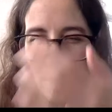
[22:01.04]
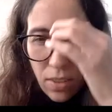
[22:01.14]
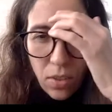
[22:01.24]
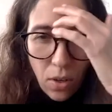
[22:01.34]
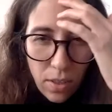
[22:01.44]

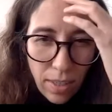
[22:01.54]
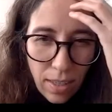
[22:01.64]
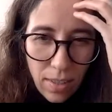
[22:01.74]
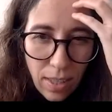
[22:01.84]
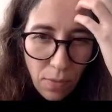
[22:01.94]
Carl
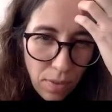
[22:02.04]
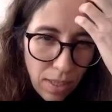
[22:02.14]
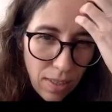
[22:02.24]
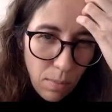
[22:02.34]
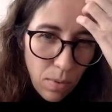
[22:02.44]
said,
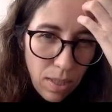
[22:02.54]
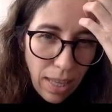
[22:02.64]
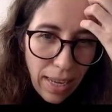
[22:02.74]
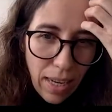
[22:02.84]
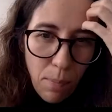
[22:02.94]
safety seems
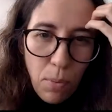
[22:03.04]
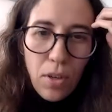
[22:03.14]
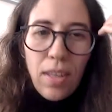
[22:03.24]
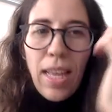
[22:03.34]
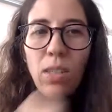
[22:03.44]
like an
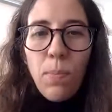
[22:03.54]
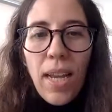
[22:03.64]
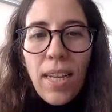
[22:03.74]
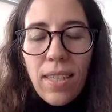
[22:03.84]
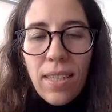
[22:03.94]
important
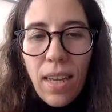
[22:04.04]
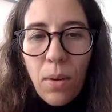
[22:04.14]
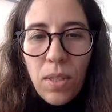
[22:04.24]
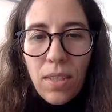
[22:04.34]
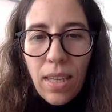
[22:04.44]
aspect. I
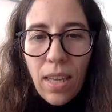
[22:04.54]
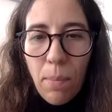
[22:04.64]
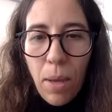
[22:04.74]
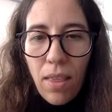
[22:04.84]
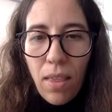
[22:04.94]
was thinking
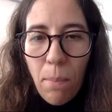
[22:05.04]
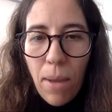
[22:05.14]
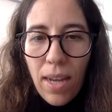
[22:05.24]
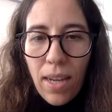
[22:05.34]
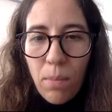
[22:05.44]
about the
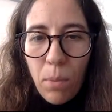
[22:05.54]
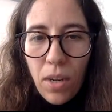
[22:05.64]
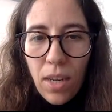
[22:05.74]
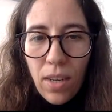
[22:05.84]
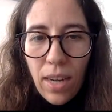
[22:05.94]

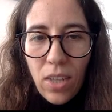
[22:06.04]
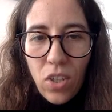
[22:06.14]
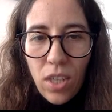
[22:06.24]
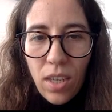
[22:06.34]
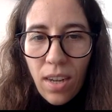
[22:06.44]
mind-body
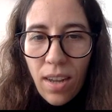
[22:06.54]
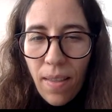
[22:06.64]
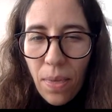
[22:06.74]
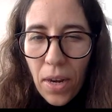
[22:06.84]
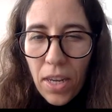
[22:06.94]
connection.
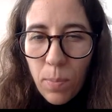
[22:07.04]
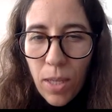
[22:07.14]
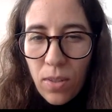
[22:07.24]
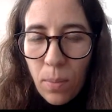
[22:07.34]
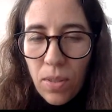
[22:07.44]
There has
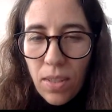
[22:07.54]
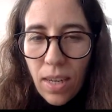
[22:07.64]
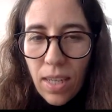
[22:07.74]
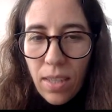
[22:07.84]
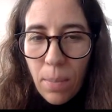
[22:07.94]
been some
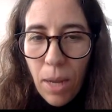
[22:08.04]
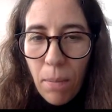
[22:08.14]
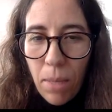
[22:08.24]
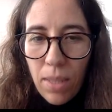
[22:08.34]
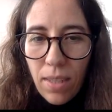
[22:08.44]
studies about
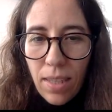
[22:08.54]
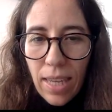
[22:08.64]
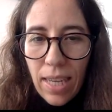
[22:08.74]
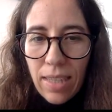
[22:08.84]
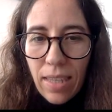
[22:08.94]
muscle
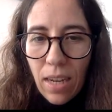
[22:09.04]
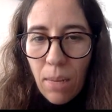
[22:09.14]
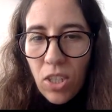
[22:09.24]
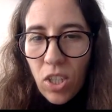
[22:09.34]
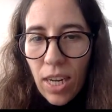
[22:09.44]
gains and
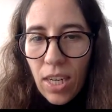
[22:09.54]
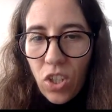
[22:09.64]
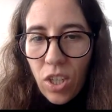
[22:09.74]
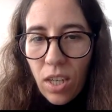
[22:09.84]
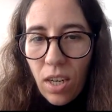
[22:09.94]

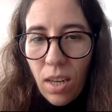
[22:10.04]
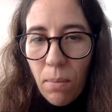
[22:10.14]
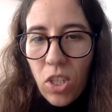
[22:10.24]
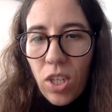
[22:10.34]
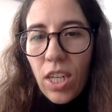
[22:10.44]
imagination.
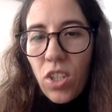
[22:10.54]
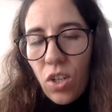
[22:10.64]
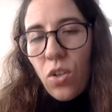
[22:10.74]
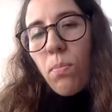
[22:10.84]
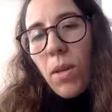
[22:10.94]

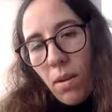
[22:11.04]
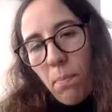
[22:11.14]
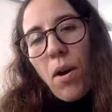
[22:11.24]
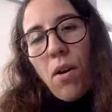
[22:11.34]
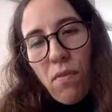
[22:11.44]
Imagination could be a
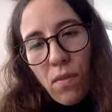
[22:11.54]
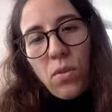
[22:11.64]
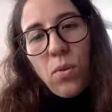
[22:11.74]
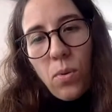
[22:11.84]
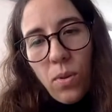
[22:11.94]
powerful
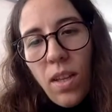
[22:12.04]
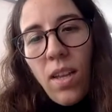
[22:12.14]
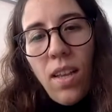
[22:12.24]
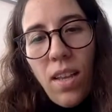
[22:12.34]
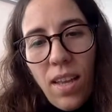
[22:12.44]
tool.
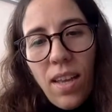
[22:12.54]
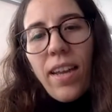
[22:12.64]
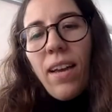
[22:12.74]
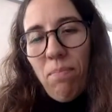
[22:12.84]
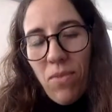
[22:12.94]

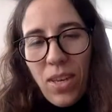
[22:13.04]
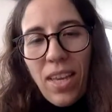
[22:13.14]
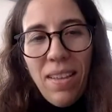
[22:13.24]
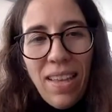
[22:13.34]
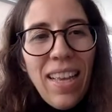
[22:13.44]
Okay.
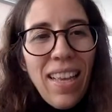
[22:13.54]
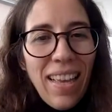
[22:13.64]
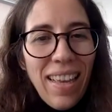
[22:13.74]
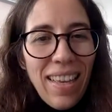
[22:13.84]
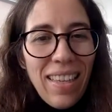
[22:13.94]

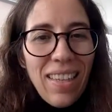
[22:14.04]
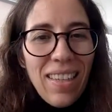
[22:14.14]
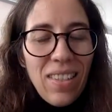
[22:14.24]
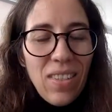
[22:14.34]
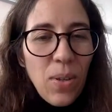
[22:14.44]

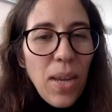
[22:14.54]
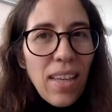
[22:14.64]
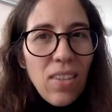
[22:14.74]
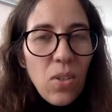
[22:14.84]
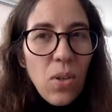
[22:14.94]

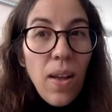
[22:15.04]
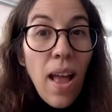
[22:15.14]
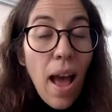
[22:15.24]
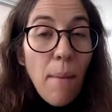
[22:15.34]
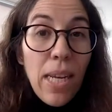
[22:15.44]
So
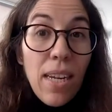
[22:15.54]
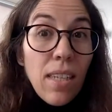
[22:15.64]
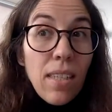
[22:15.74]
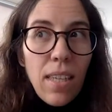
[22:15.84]
I mean, it is